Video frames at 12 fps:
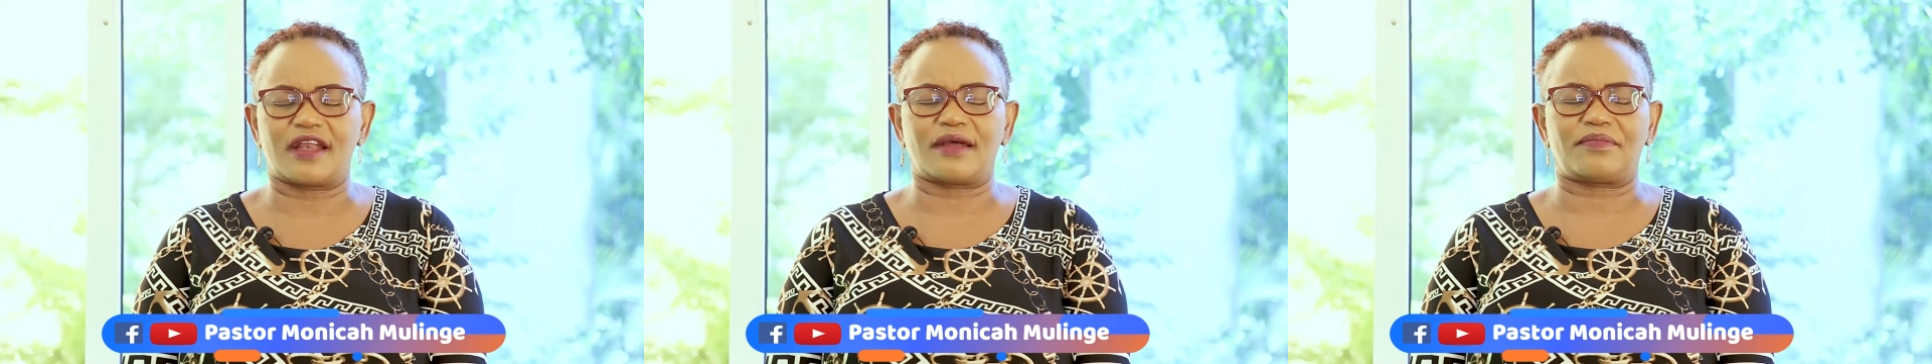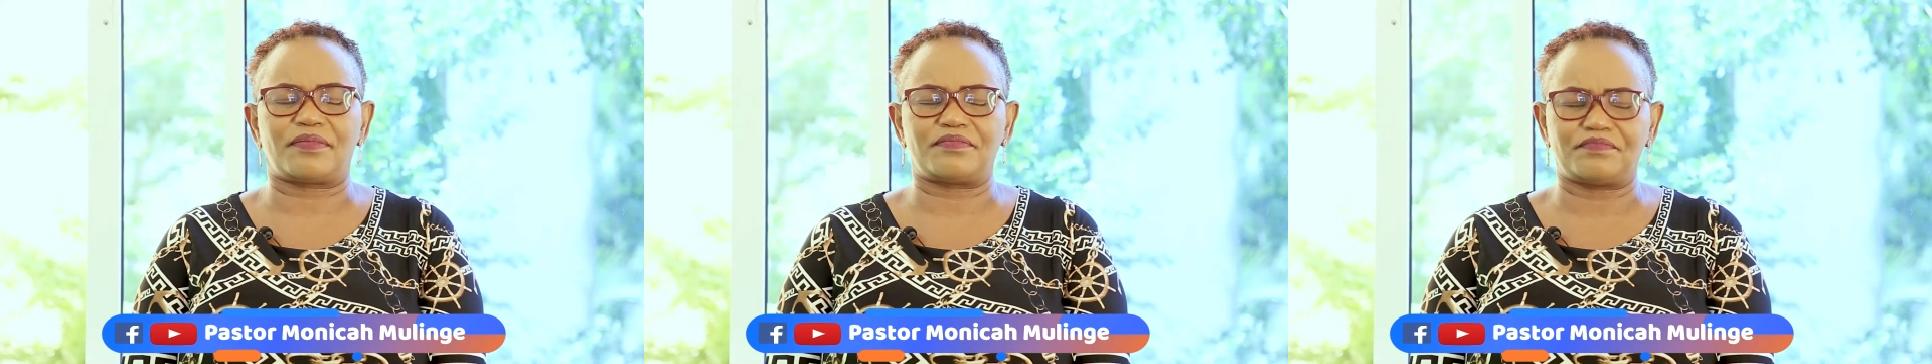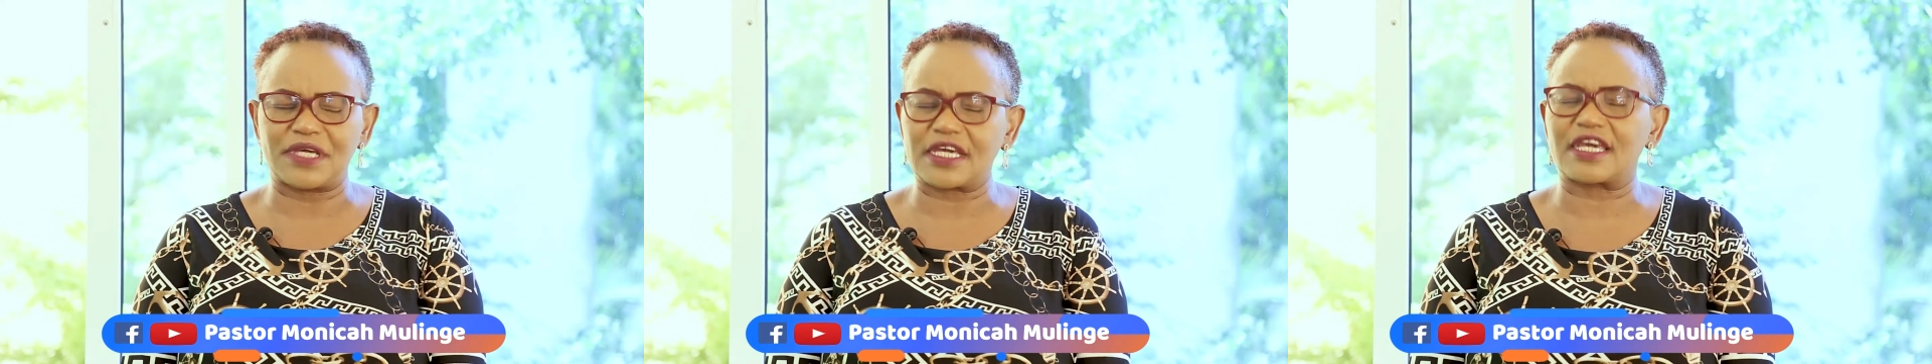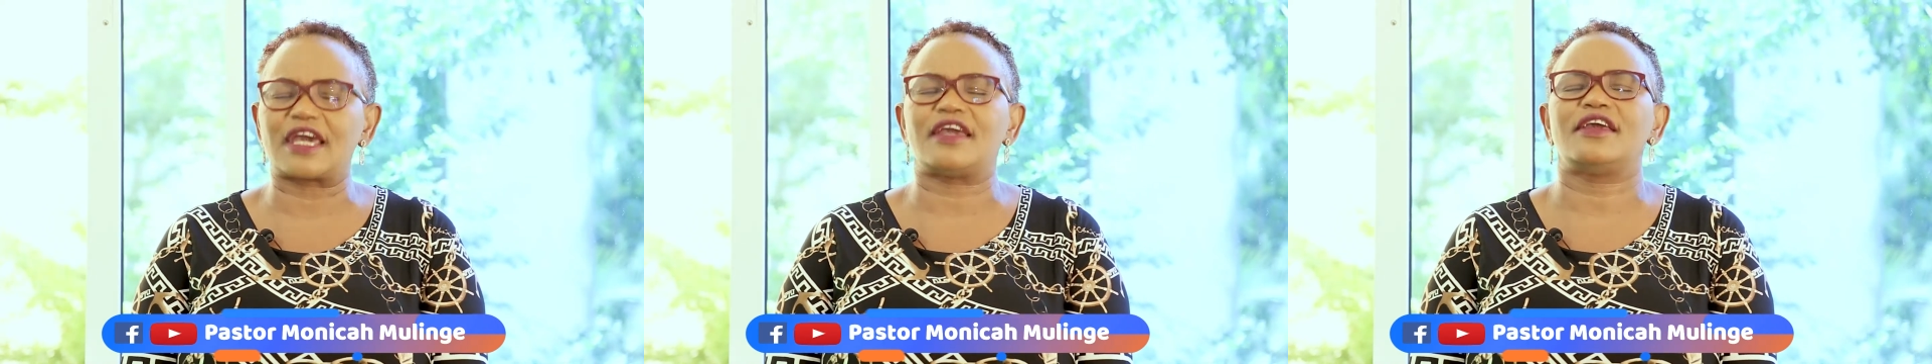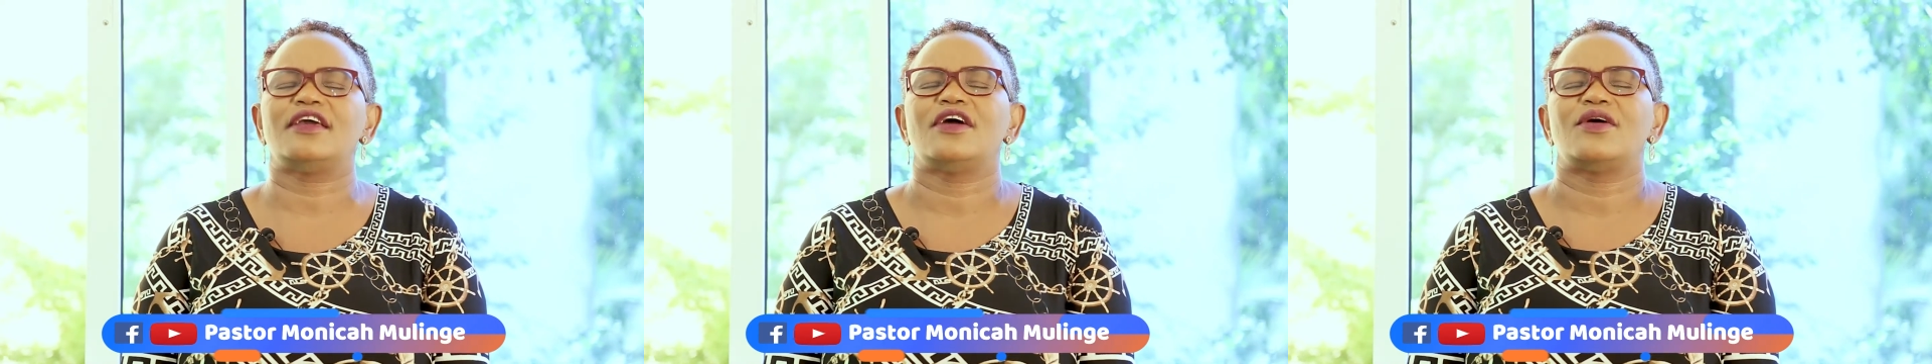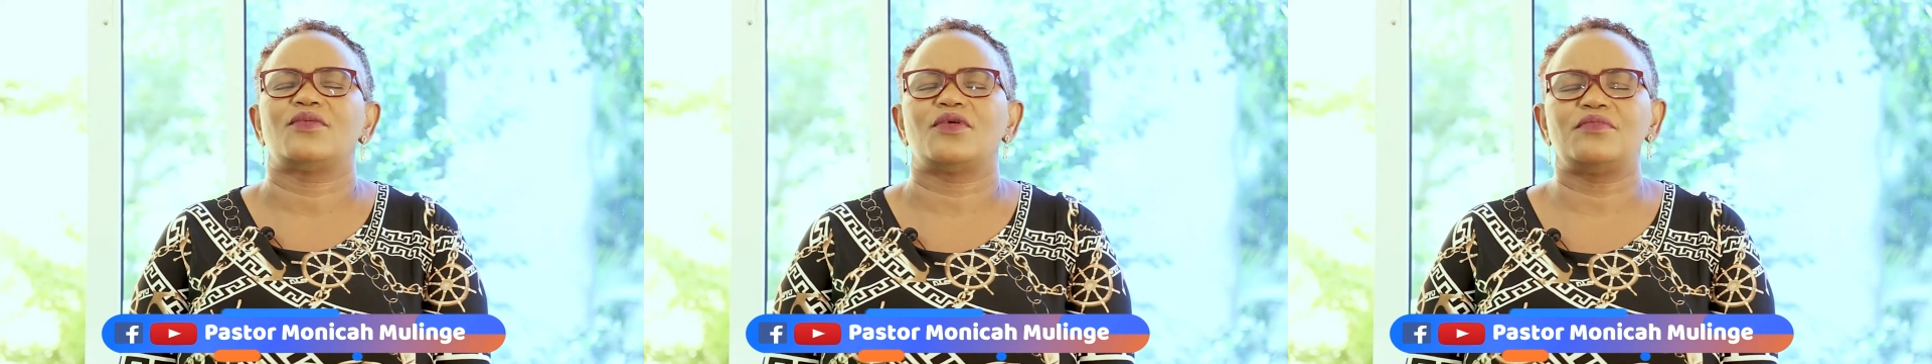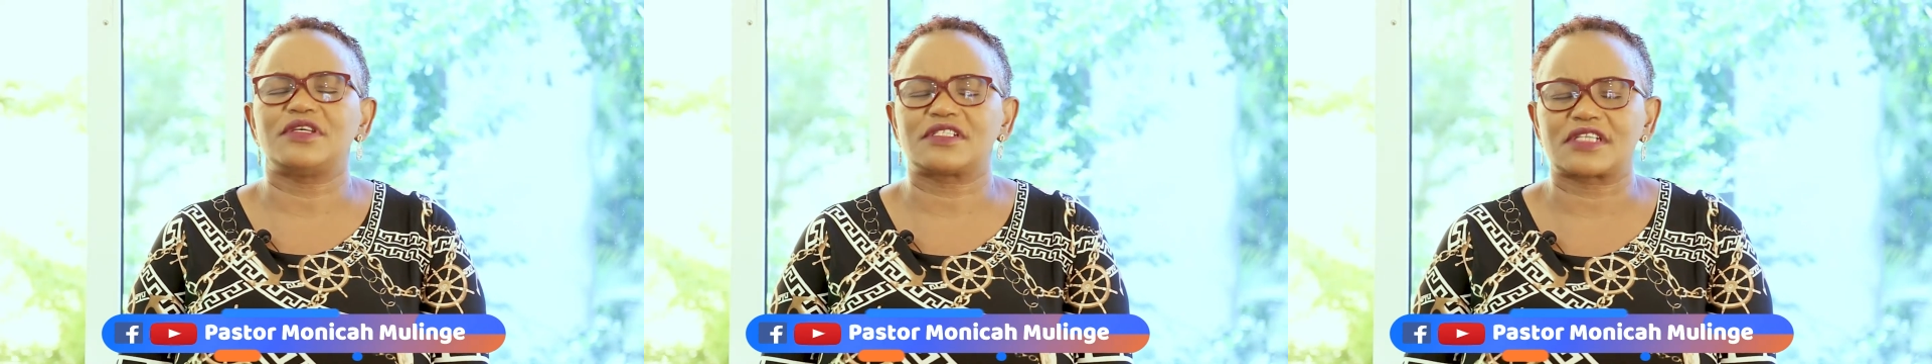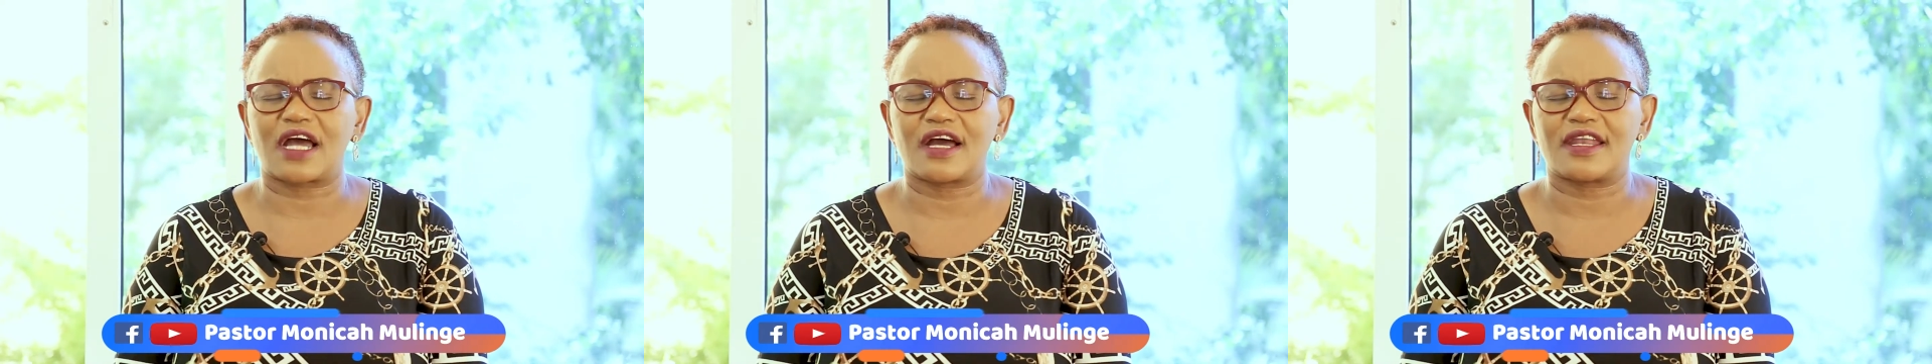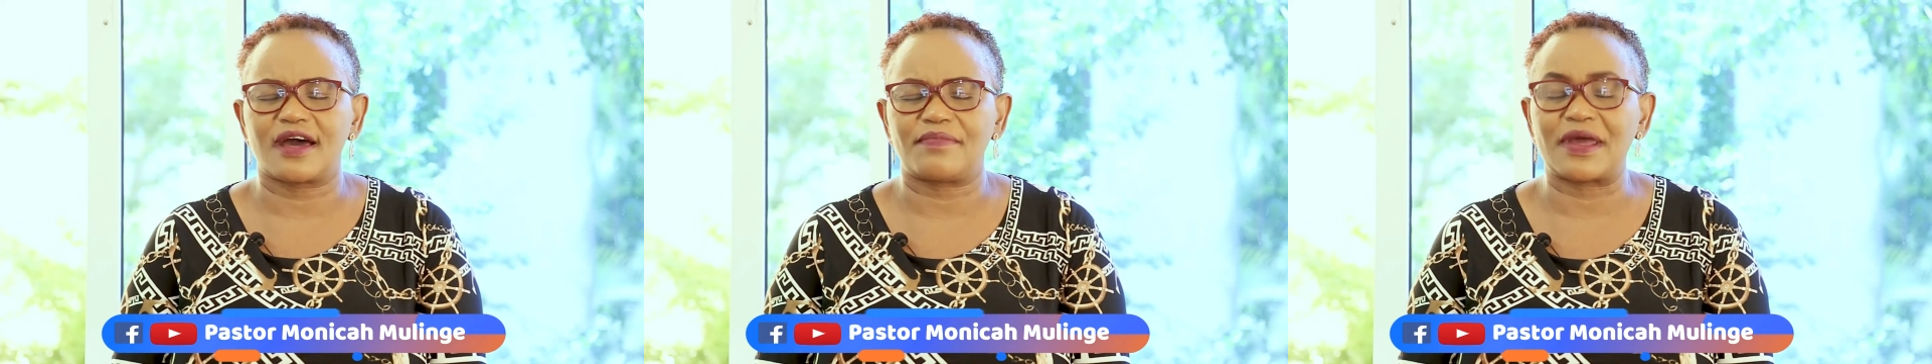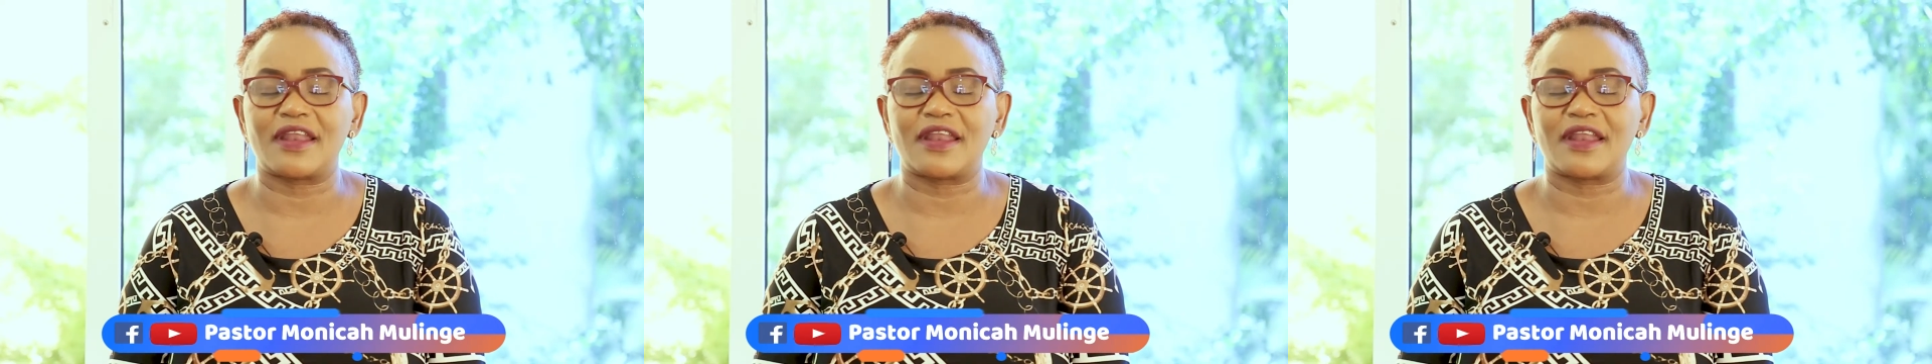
and a PK will be stirred up,